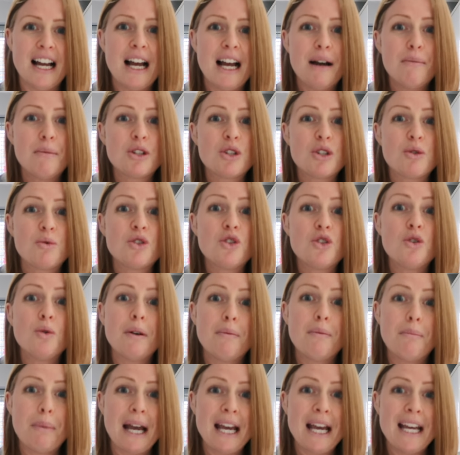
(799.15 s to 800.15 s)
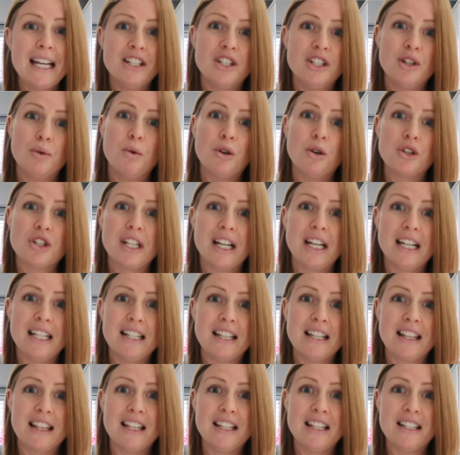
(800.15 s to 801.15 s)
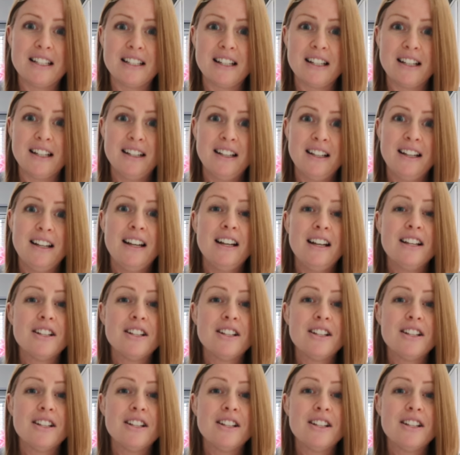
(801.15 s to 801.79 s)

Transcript: How much would you have paid to watch that in a theatre?